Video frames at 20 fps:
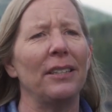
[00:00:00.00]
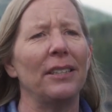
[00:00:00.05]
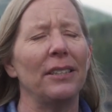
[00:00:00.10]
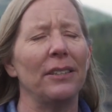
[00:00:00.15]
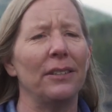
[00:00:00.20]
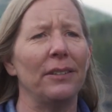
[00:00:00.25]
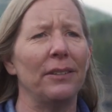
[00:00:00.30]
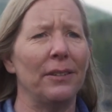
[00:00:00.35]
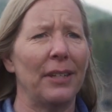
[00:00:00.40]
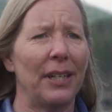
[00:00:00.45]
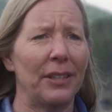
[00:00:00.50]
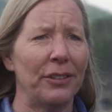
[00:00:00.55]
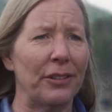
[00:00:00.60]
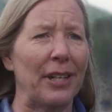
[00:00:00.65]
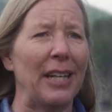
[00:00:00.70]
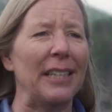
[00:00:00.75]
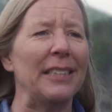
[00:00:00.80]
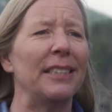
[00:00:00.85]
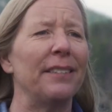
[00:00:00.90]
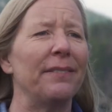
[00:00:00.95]
to
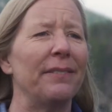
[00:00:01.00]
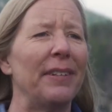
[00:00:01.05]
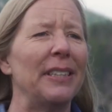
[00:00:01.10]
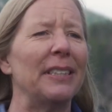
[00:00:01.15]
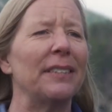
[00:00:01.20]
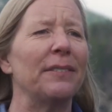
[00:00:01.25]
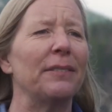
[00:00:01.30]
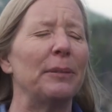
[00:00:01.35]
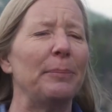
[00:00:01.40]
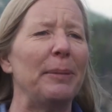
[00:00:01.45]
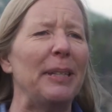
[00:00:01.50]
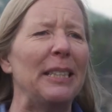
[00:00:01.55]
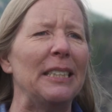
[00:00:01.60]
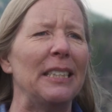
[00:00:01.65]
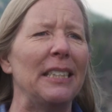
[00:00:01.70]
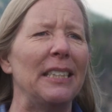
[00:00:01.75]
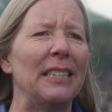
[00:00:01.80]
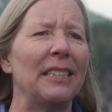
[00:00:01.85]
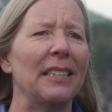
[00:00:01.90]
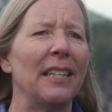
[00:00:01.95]
address invasive
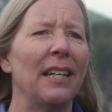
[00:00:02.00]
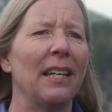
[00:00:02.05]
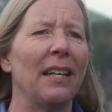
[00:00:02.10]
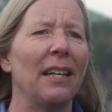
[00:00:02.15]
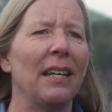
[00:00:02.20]
species.